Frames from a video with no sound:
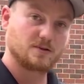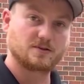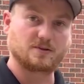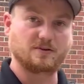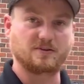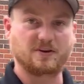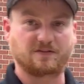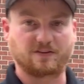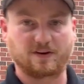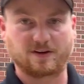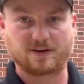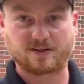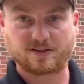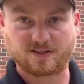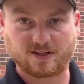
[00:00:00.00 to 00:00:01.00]
So
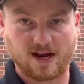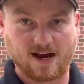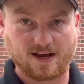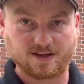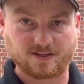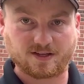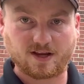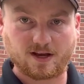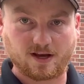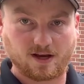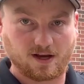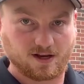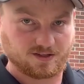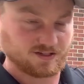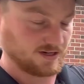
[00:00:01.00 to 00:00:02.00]
different size
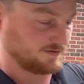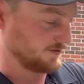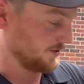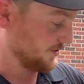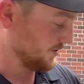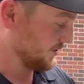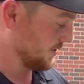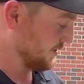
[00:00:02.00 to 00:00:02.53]
sifters